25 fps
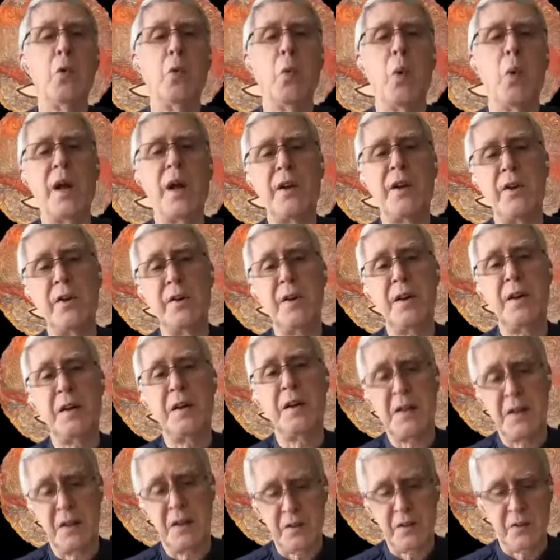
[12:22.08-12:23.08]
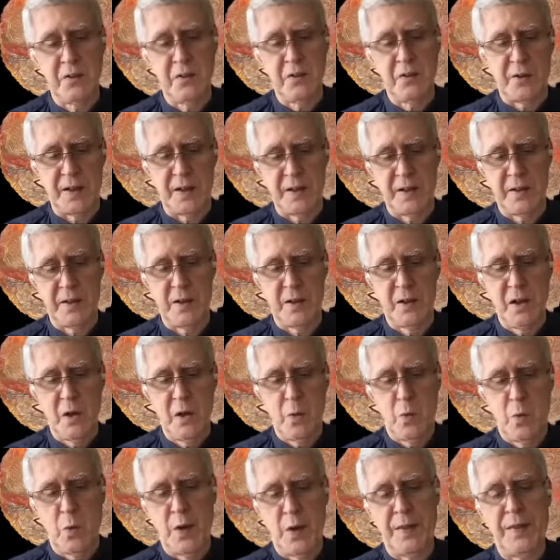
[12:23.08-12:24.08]
who won a district
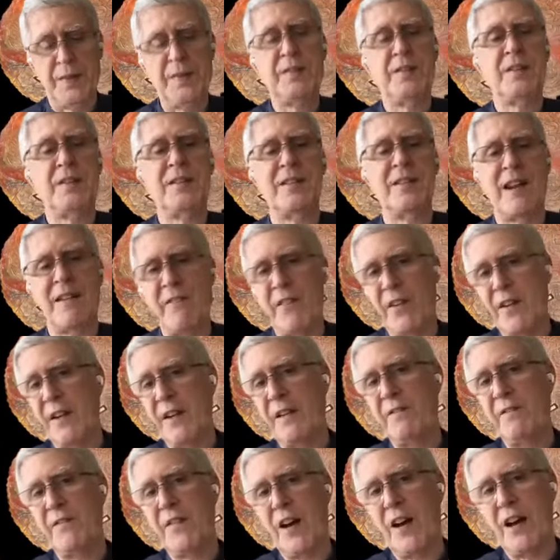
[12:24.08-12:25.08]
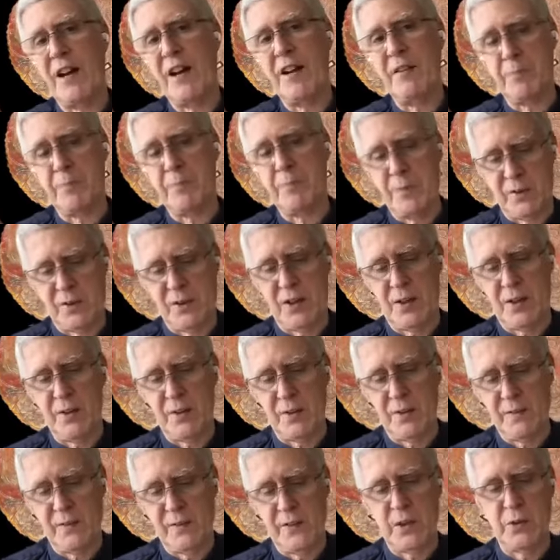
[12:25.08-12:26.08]
with 75%
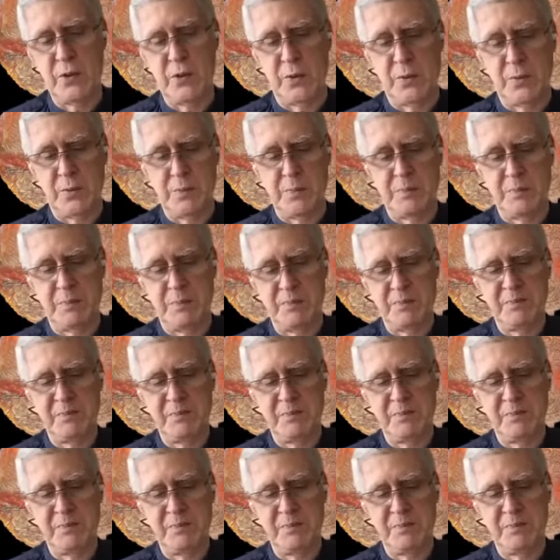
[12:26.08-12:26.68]
of the vote.